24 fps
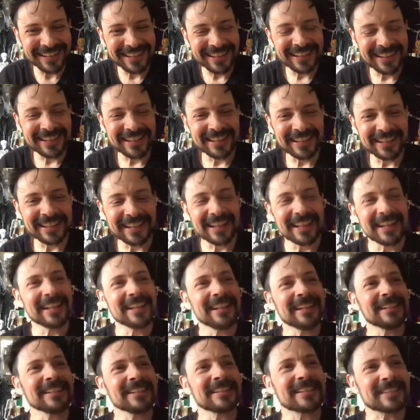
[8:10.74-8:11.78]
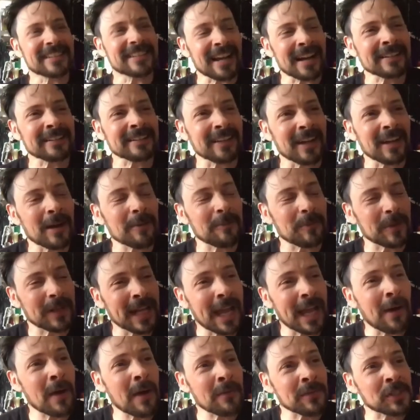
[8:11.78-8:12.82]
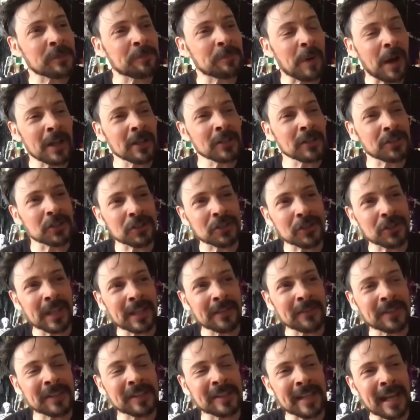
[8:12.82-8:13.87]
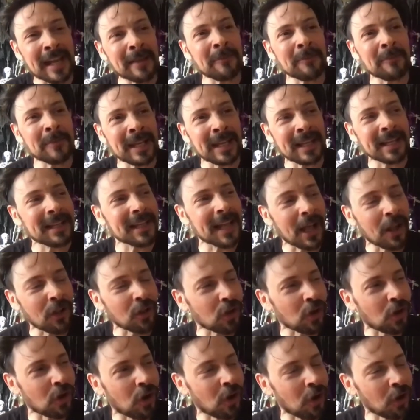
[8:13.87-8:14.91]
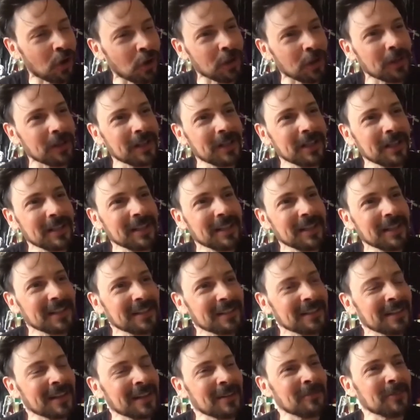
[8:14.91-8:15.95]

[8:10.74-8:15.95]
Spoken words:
And now I have a sponsor, so they've sent me alcohol that I'm